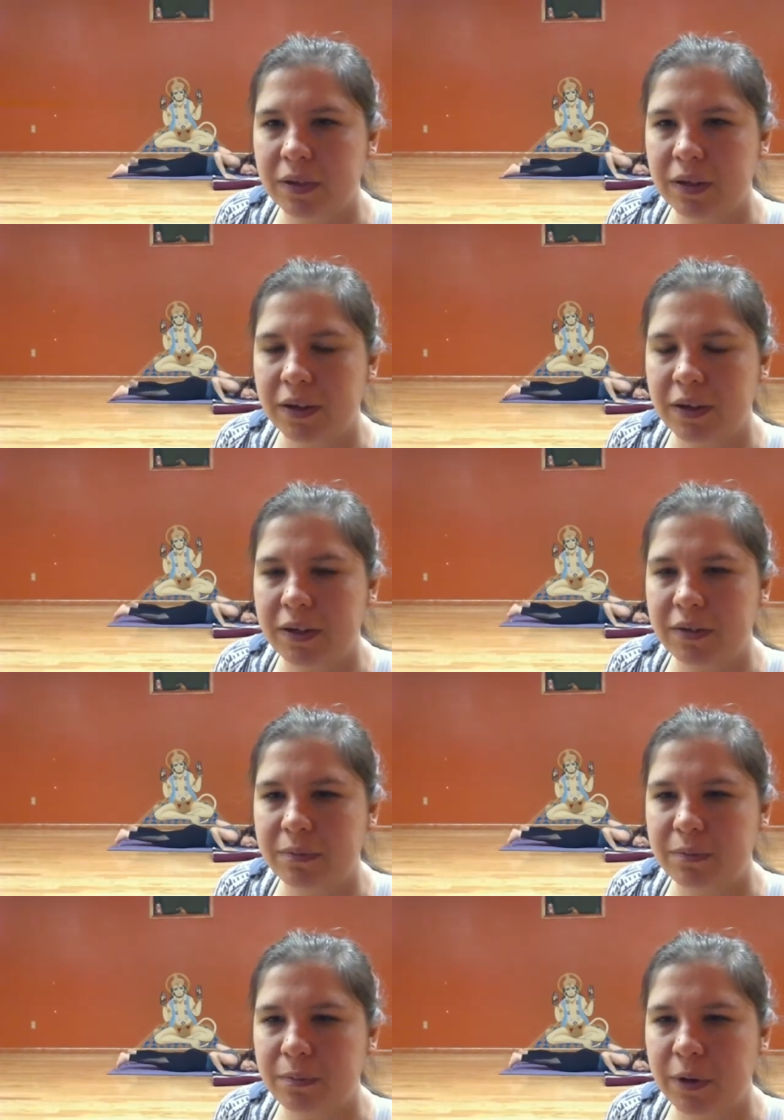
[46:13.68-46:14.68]
Good.
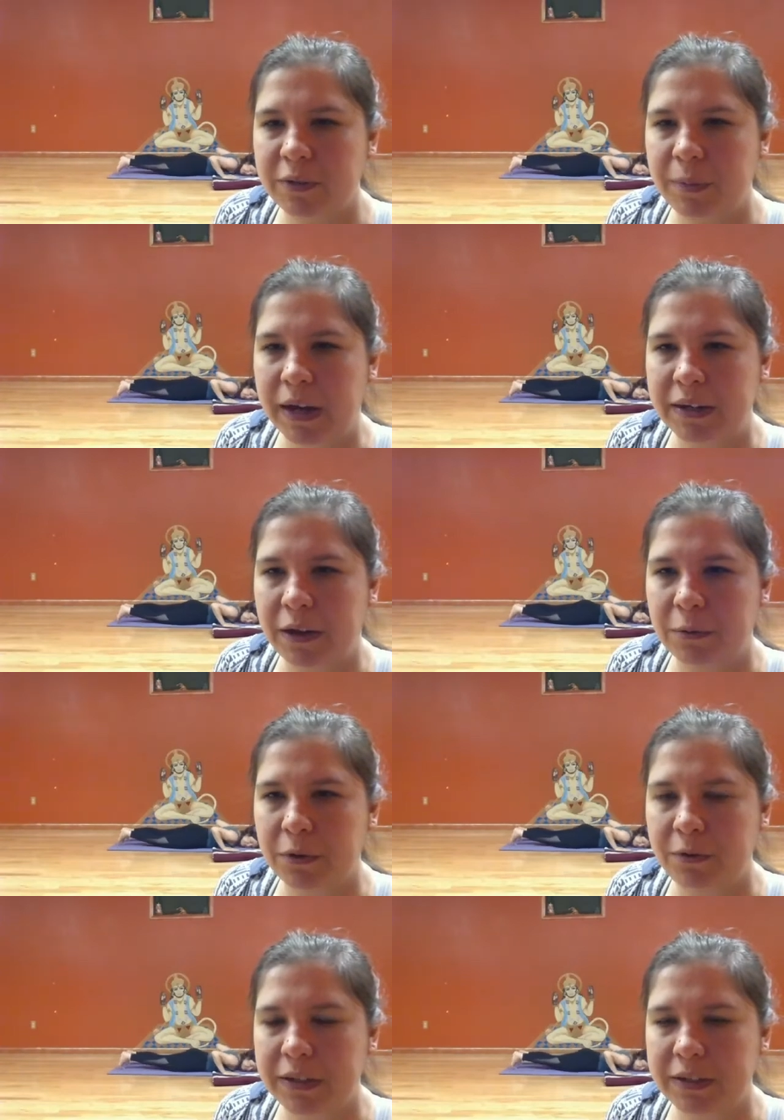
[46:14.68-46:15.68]
Press back,
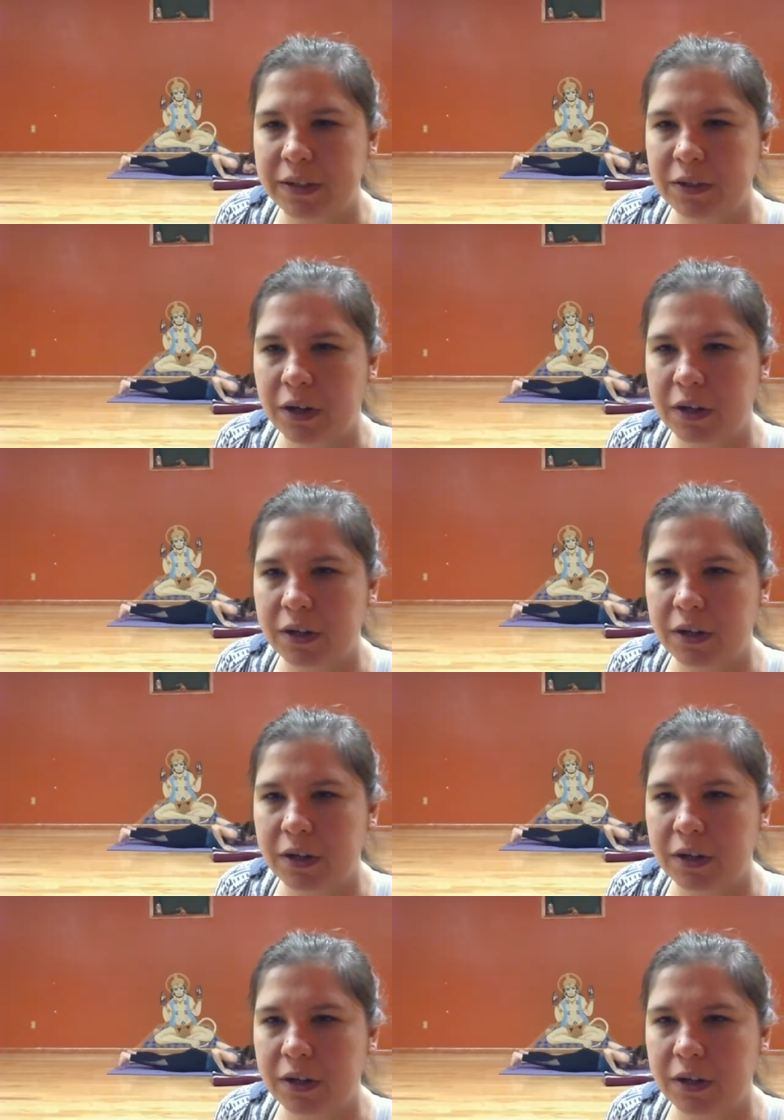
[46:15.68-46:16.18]
downward facing dog.